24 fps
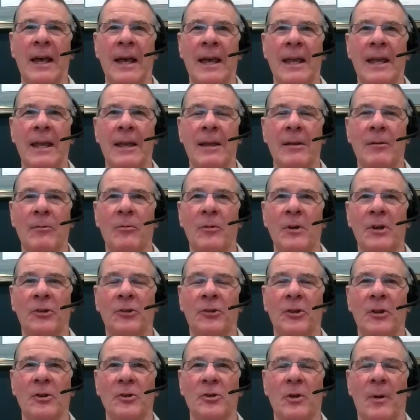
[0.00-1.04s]
a
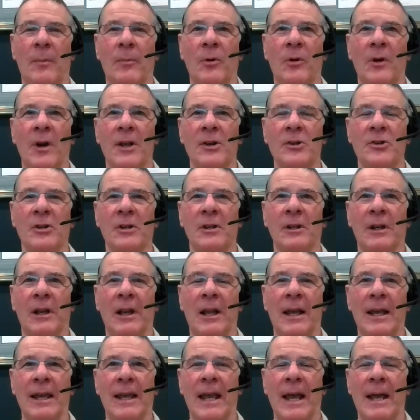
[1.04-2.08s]
research operation
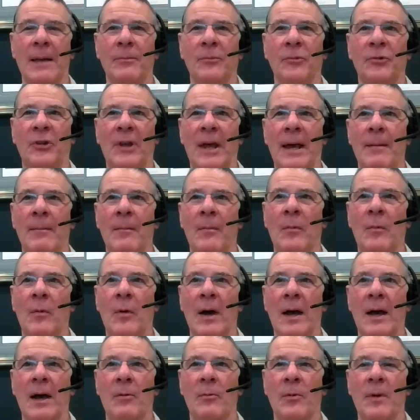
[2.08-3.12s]
like MSAM,
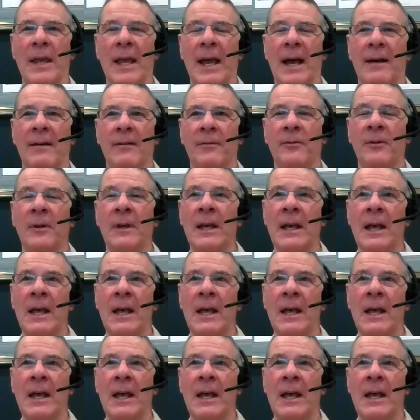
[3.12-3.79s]
where we have